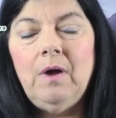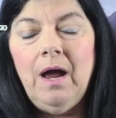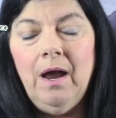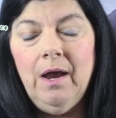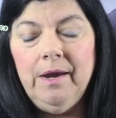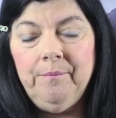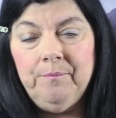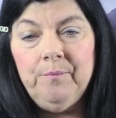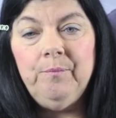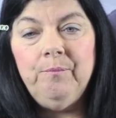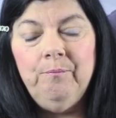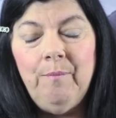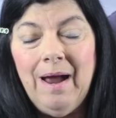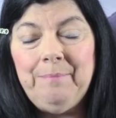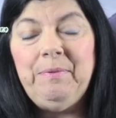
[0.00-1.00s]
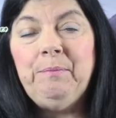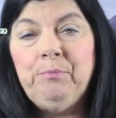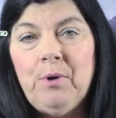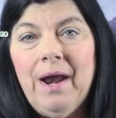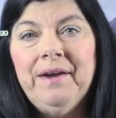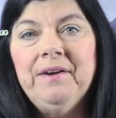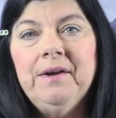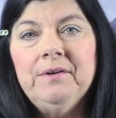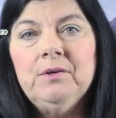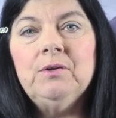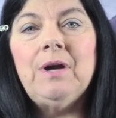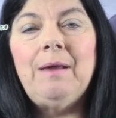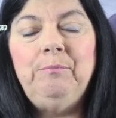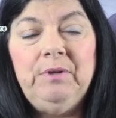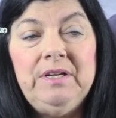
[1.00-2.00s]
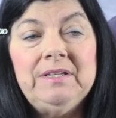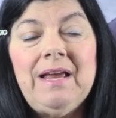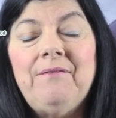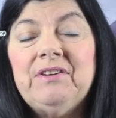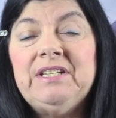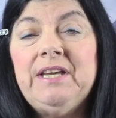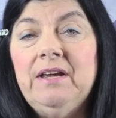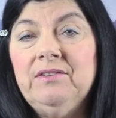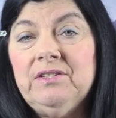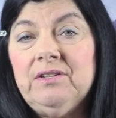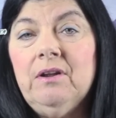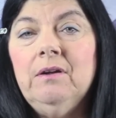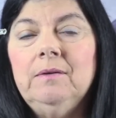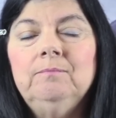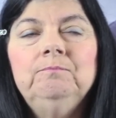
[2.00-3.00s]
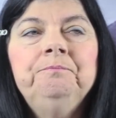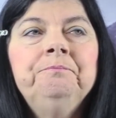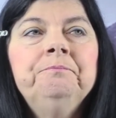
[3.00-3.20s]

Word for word: I might be pregnant. Could I please have a test done?